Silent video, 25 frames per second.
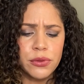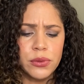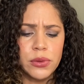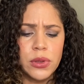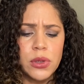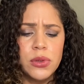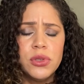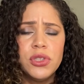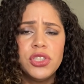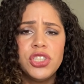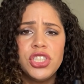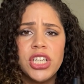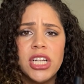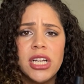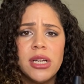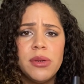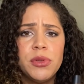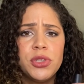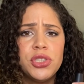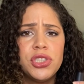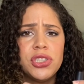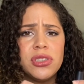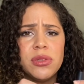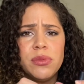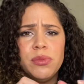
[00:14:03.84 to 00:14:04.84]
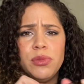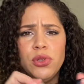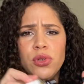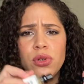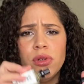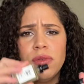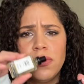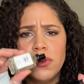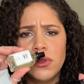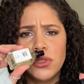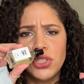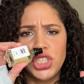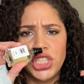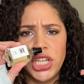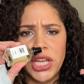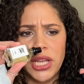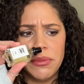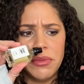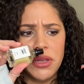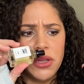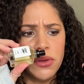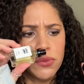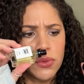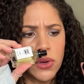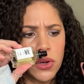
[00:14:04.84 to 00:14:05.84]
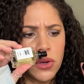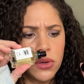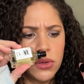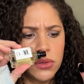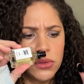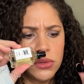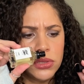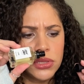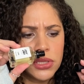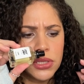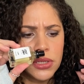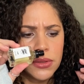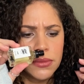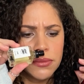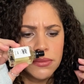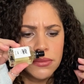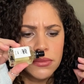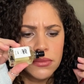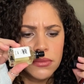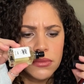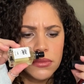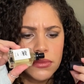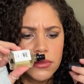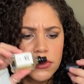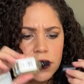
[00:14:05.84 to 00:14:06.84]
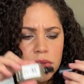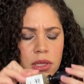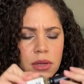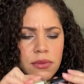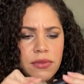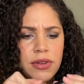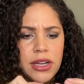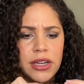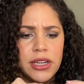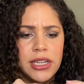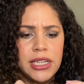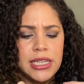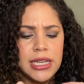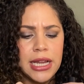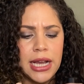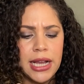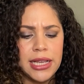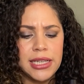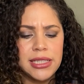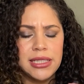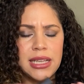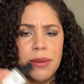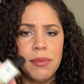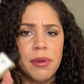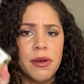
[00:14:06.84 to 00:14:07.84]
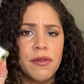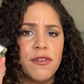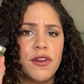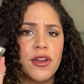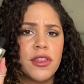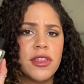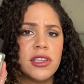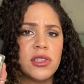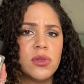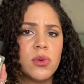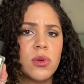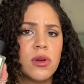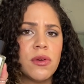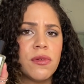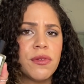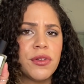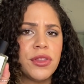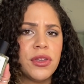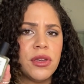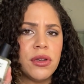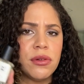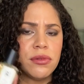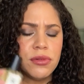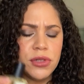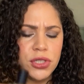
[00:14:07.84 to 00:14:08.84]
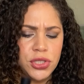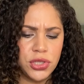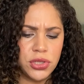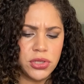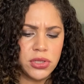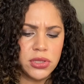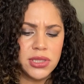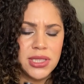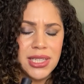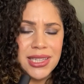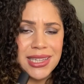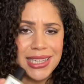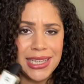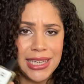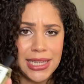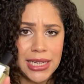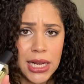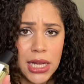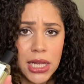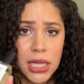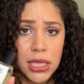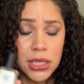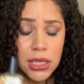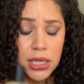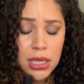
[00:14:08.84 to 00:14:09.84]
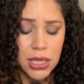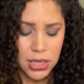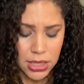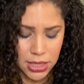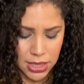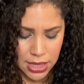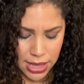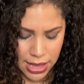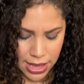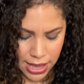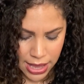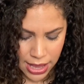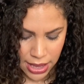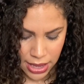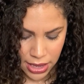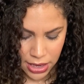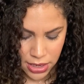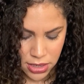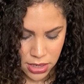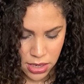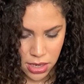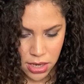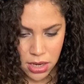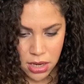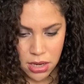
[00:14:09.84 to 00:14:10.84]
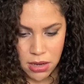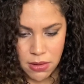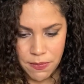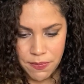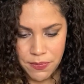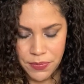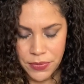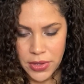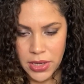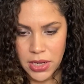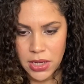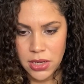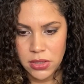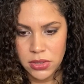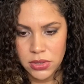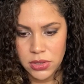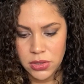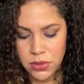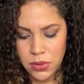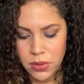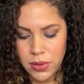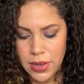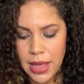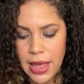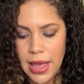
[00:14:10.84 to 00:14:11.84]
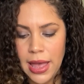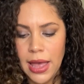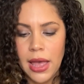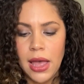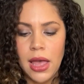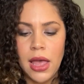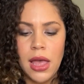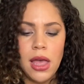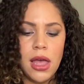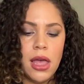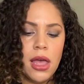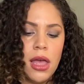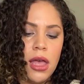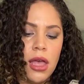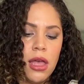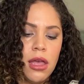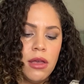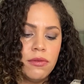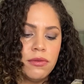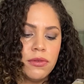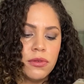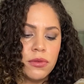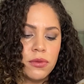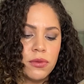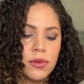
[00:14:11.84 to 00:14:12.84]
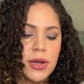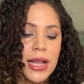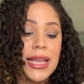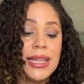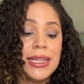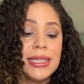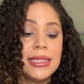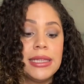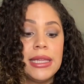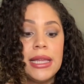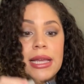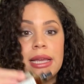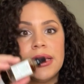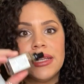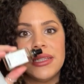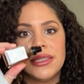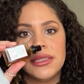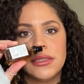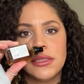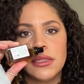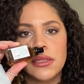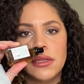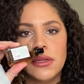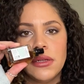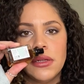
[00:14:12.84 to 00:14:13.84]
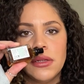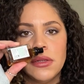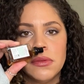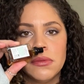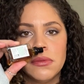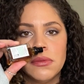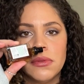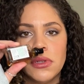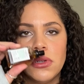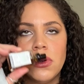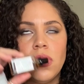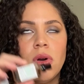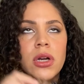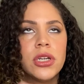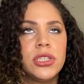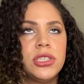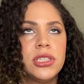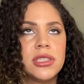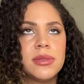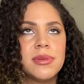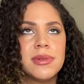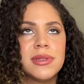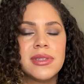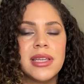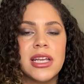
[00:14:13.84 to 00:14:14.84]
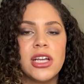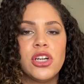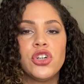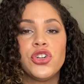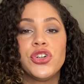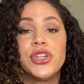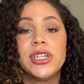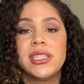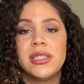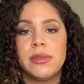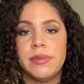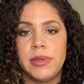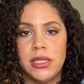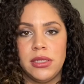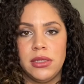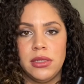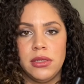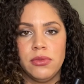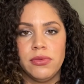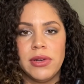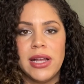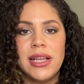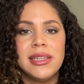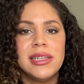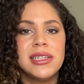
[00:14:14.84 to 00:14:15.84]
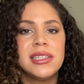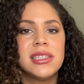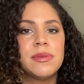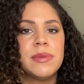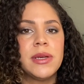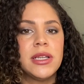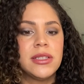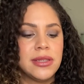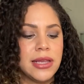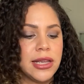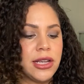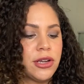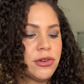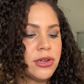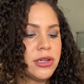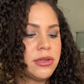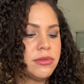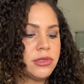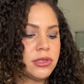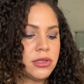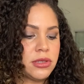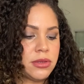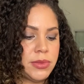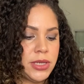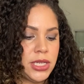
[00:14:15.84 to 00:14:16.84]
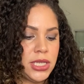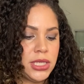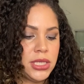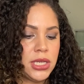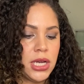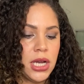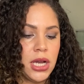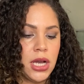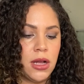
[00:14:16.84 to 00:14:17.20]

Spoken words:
Rose Jam, which is a beautiful jammy rose. Very nice. I prefer this one over the original Delina. And I also have Rentless. Gorgeous, smells like Christmas. Rentless smells like Christmas.